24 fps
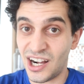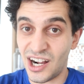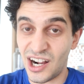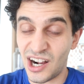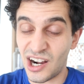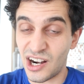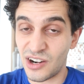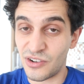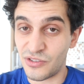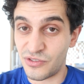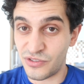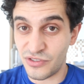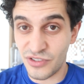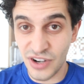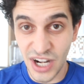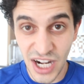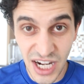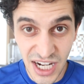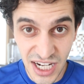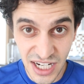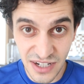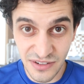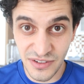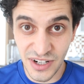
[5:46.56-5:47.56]
are
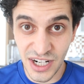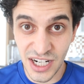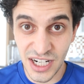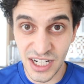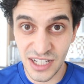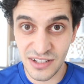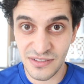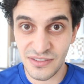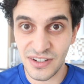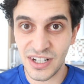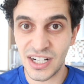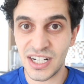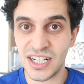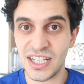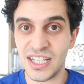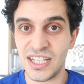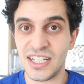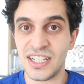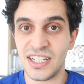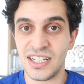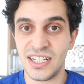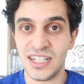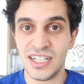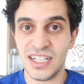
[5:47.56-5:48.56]
very, very,
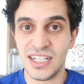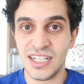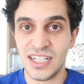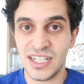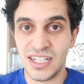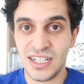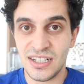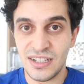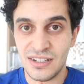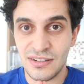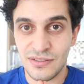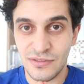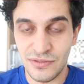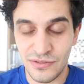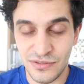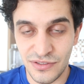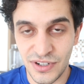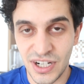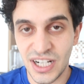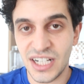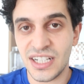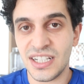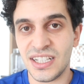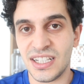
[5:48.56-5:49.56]
very,
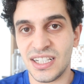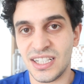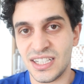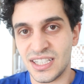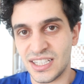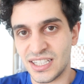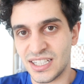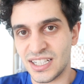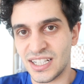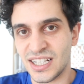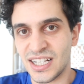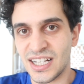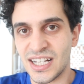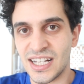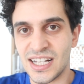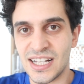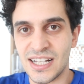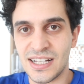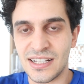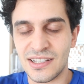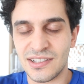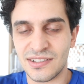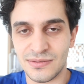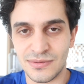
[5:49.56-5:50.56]
very
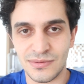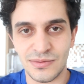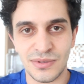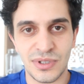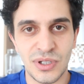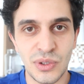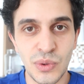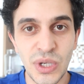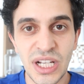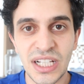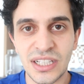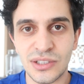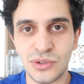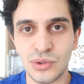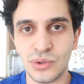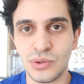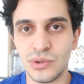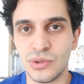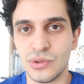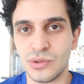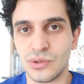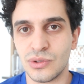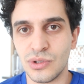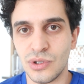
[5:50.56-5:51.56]
quick
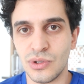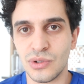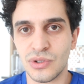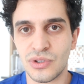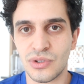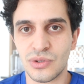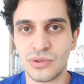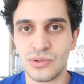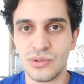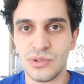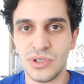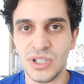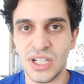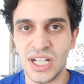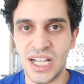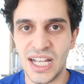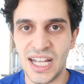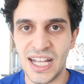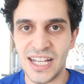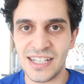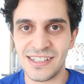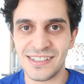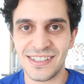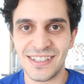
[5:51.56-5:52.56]
to go through,
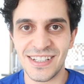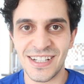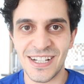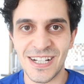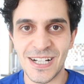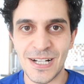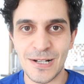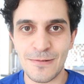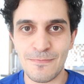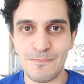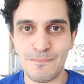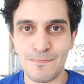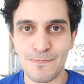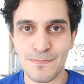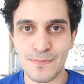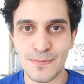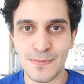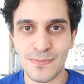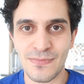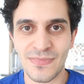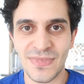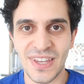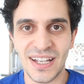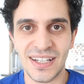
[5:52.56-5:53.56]
and
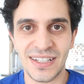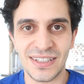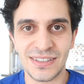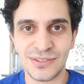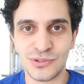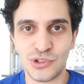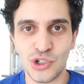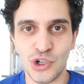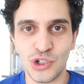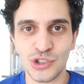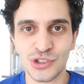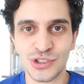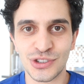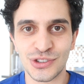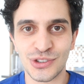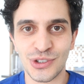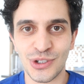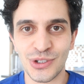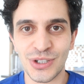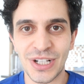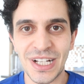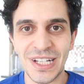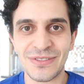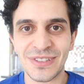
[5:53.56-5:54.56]

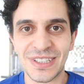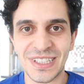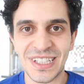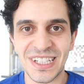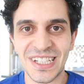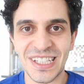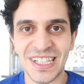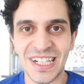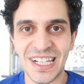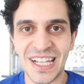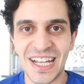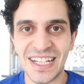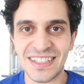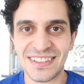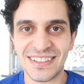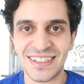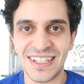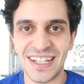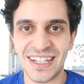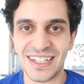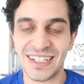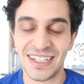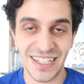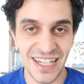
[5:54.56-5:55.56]
don't leave it till the last
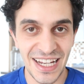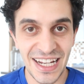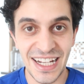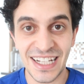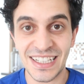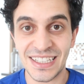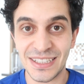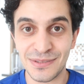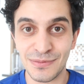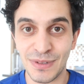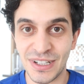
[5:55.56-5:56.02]
day like I did